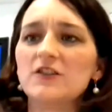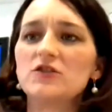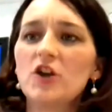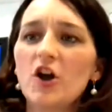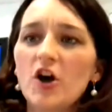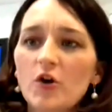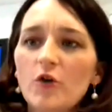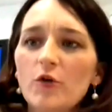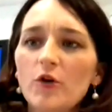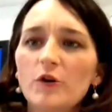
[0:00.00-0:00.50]

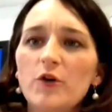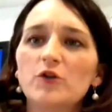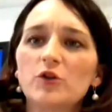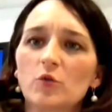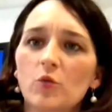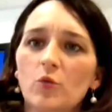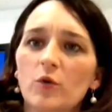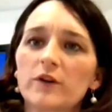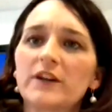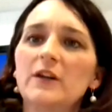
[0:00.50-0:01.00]
know who you're
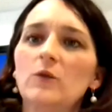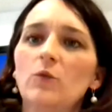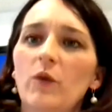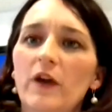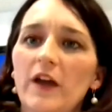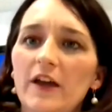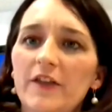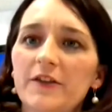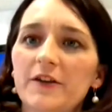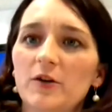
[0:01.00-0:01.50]
working
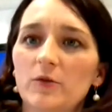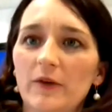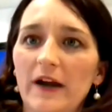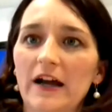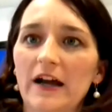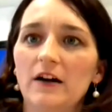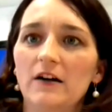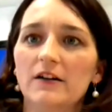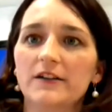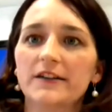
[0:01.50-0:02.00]
with and
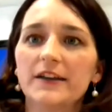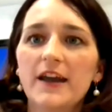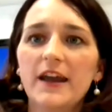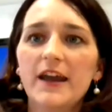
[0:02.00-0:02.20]
around.